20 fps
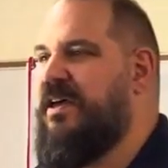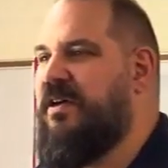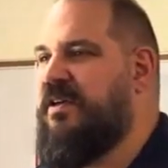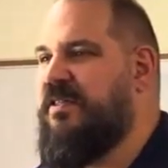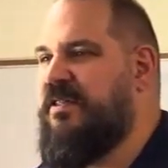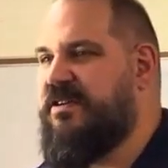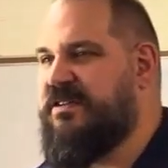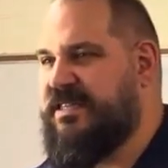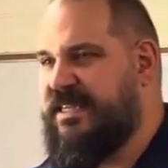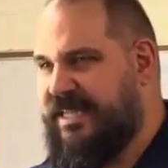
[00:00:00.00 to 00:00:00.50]

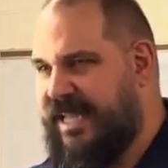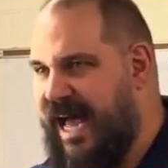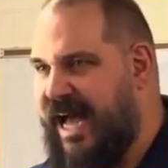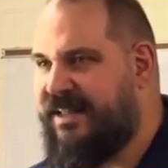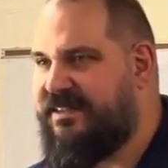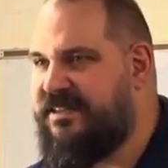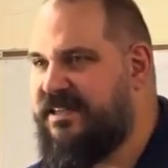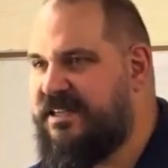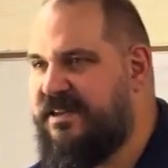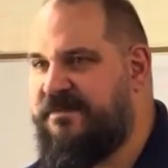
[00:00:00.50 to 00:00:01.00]
There's
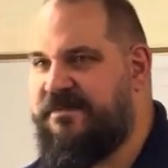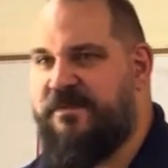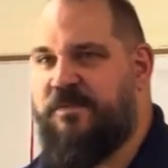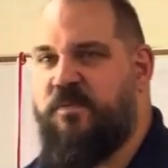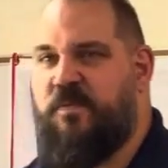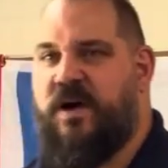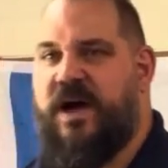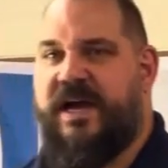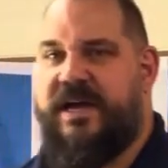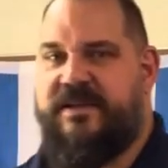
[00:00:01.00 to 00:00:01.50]
lots of different
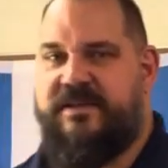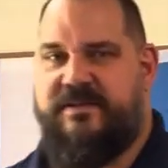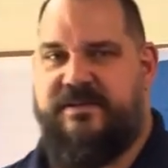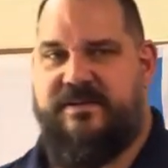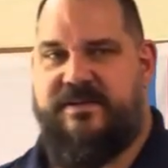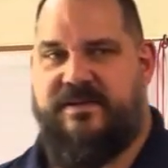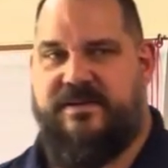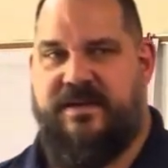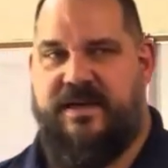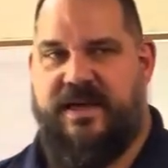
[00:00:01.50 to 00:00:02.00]

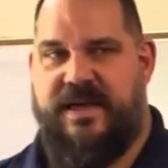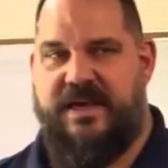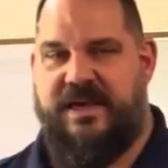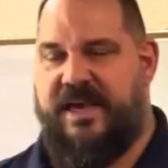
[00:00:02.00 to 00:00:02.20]
whites.